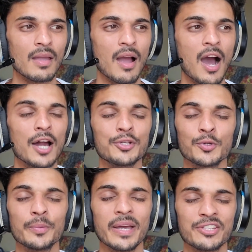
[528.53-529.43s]
hard
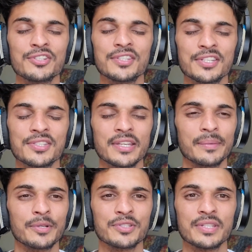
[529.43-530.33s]
to imagine this
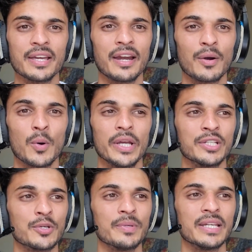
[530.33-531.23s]
thing, because they are
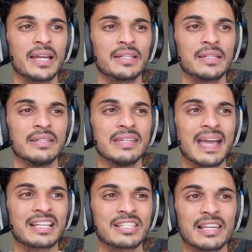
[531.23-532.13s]
going to be at
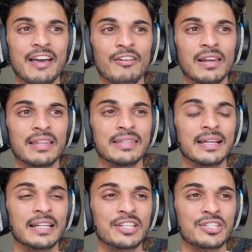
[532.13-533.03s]
next level and they're
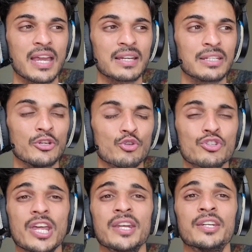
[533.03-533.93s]
gonna set new
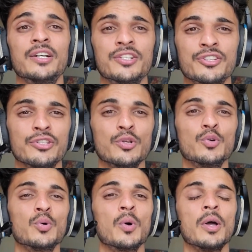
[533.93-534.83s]
standards,
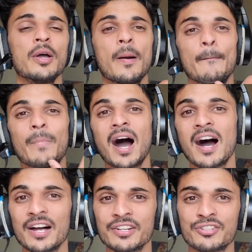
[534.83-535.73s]
new
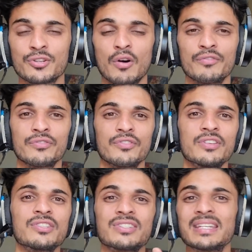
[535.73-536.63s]
bars of
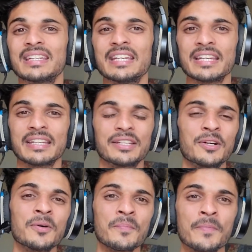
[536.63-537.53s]
singing, you
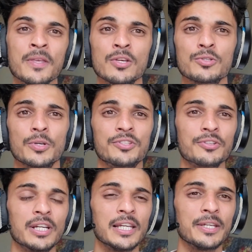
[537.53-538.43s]
know. So it's
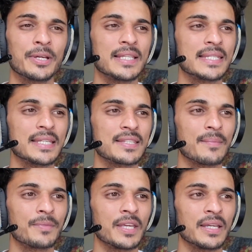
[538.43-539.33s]
really, you can say,
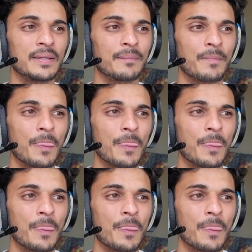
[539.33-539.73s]
something